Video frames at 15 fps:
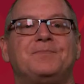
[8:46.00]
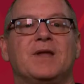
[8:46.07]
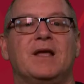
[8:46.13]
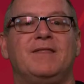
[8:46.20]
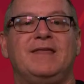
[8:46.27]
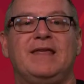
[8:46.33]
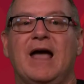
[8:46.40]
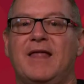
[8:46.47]

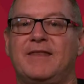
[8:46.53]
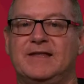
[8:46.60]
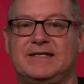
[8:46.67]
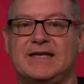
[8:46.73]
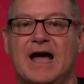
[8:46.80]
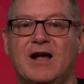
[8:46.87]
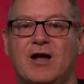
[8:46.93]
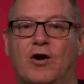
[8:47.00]
The
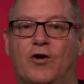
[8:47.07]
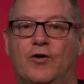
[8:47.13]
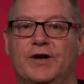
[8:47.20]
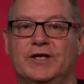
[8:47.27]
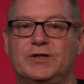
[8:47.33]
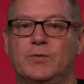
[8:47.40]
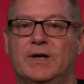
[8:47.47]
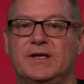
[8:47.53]
darker
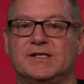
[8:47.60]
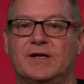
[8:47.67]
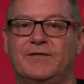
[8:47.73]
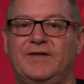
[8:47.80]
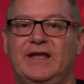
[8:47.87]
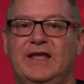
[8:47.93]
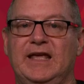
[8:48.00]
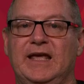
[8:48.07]
orange ones over
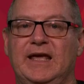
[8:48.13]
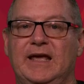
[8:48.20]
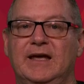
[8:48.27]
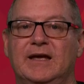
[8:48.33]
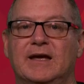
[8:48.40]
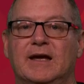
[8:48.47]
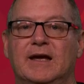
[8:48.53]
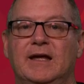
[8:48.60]
here,
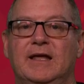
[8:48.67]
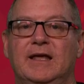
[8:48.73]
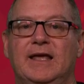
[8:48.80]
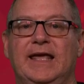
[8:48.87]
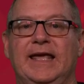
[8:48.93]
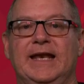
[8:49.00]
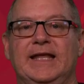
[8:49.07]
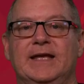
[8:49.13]

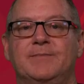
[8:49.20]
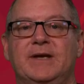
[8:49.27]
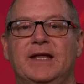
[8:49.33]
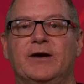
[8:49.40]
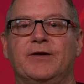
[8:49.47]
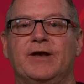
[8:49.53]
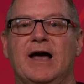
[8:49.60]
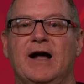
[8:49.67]
helium,
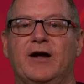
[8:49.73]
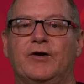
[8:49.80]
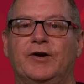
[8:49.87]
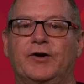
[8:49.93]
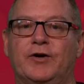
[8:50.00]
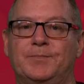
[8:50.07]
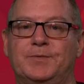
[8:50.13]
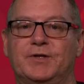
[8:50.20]
neon, argon,
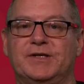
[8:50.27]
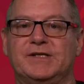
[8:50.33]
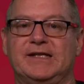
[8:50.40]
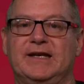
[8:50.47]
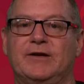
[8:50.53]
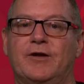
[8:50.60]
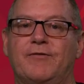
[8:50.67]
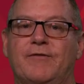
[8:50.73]
krypton,
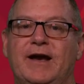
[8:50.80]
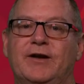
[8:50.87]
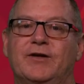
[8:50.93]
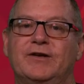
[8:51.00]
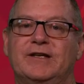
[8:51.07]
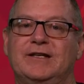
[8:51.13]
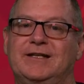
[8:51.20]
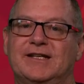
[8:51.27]
xenon,
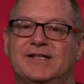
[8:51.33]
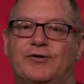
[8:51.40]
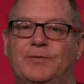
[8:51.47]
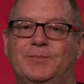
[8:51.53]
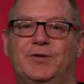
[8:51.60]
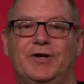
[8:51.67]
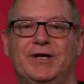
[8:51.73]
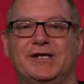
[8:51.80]
radon, and yes,
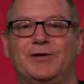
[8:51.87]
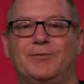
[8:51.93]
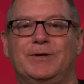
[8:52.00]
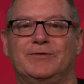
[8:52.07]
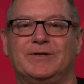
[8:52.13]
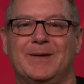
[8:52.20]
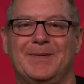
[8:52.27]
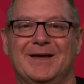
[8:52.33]
krypton is a real
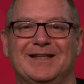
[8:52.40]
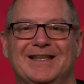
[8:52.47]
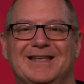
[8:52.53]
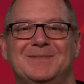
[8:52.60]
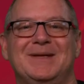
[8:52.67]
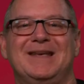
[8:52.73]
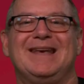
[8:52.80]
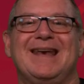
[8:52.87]
chemical
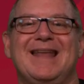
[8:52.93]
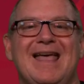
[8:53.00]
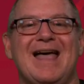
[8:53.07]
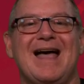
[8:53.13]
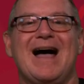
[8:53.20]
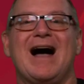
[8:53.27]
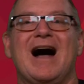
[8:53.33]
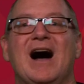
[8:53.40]
element,
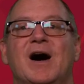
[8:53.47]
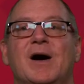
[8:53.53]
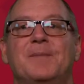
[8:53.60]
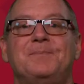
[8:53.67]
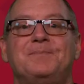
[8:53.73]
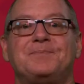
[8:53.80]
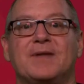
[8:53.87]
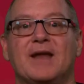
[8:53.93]

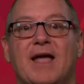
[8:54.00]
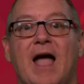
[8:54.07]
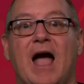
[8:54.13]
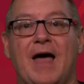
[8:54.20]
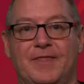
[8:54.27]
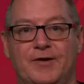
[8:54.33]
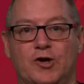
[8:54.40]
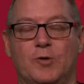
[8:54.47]

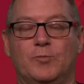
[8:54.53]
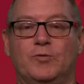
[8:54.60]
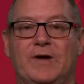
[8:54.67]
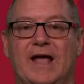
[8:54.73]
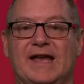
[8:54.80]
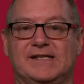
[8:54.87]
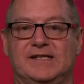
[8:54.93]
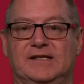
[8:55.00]
are the noble
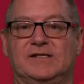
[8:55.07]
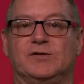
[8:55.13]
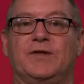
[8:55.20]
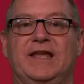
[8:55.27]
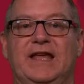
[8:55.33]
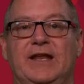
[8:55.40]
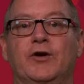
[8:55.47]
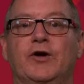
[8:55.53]
gases or
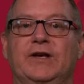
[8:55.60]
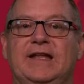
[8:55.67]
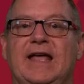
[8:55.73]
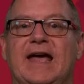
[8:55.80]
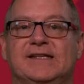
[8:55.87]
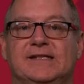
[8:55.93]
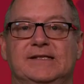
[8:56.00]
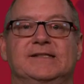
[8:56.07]
the inert
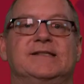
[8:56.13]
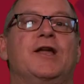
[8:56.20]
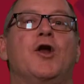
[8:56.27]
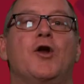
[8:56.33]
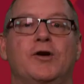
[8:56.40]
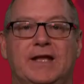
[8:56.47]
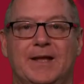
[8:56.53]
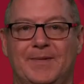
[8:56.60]
gases. They
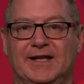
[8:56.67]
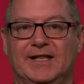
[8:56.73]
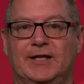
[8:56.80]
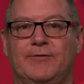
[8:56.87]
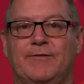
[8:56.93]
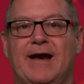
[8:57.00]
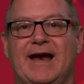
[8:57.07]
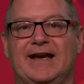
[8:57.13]
don't chemically
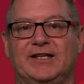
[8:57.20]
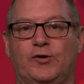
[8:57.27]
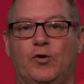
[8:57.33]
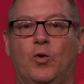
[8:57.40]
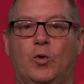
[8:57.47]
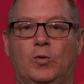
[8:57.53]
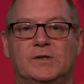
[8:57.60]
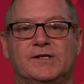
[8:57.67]
react at
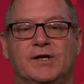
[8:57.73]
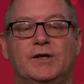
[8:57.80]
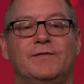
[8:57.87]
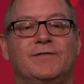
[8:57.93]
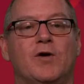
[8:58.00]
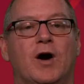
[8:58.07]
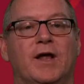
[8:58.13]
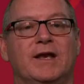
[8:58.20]
all. So you've
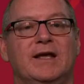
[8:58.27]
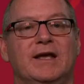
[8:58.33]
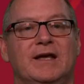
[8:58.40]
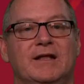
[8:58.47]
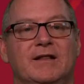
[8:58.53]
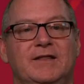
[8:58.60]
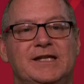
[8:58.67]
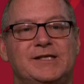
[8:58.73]
got
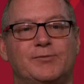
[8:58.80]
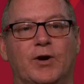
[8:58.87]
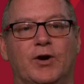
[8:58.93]
this